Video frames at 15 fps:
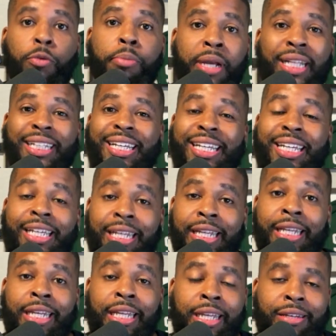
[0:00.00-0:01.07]
But
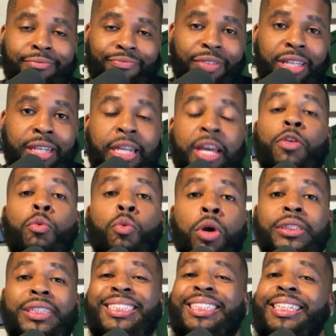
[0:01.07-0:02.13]
in other
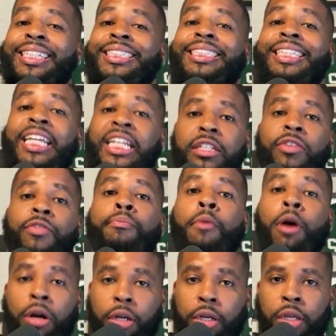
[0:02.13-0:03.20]
words, it's a distinctive
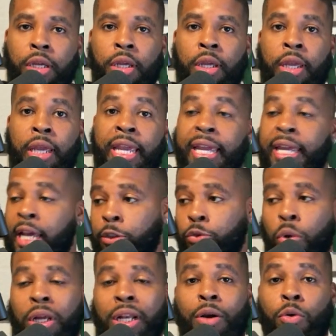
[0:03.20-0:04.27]
mark as
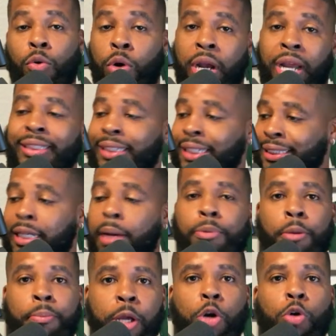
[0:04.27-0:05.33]
well. Whereas the
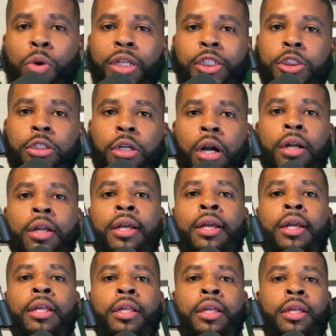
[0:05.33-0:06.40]
supplemental registrar,
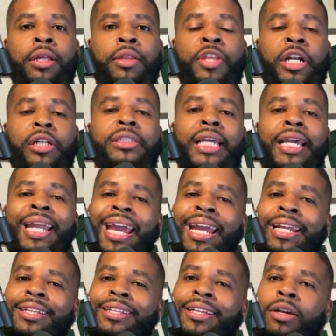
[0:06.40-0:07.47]
they're saying,
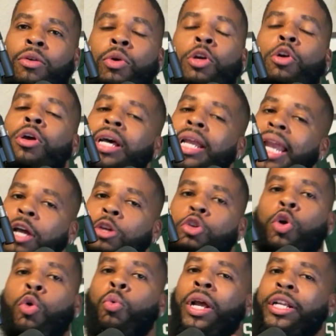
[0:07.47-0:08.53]
hey, we're going to allow you
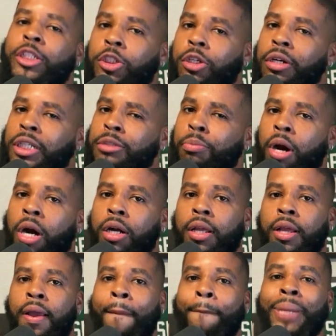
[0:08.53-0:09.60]
to register this mark,
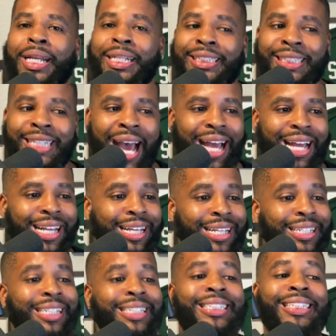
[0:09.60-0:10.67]
but it's not
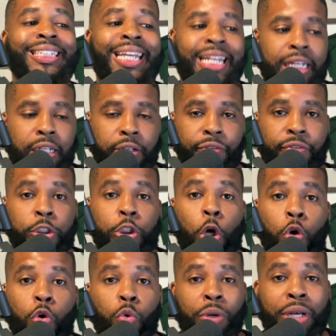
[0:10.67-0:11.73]
distinctive.
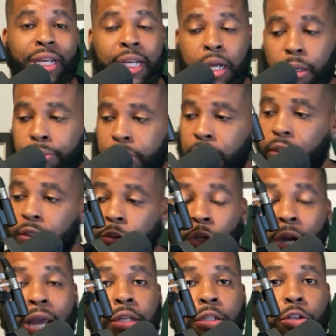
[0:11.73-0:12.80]
So when it comes to
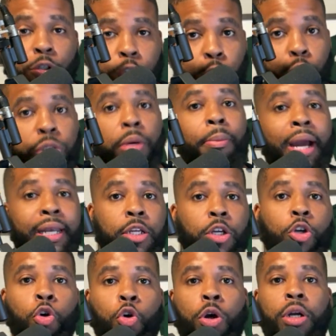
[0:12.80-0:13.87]
trying to, sue somebody in
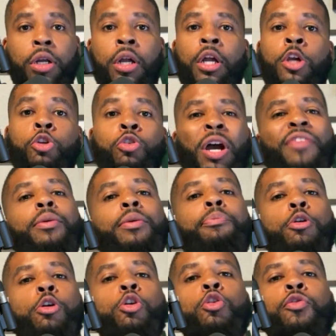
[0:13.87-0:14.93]
court, you have to
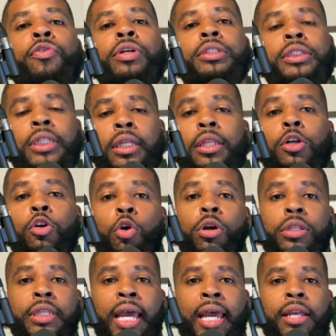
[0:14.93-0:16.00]
prove to the
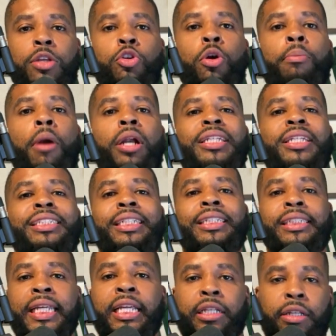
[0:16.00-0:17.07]
court that your mark is
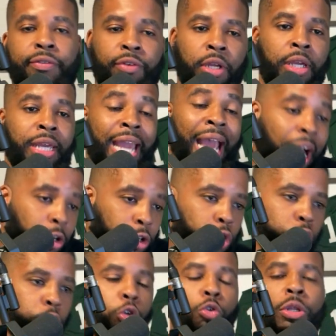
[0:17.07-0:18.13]
distinctive. And how do you
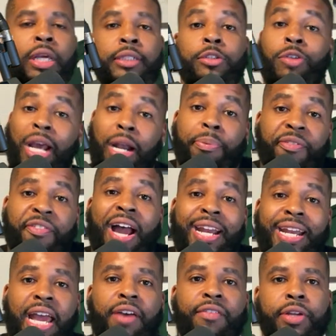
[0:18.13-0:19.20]
do this? You got to provide
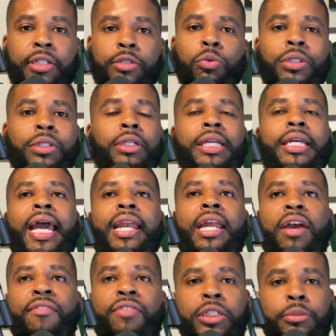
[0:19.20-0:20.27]
evidence. What can that
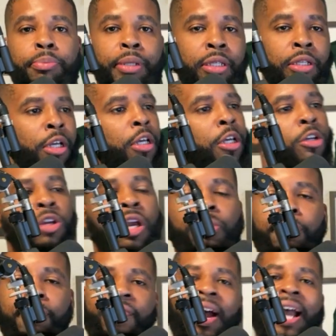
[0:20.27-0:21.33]
evidence be? You have to
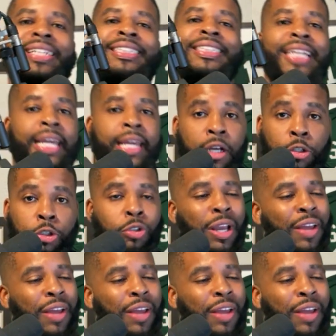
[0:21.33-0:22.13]
provide sales.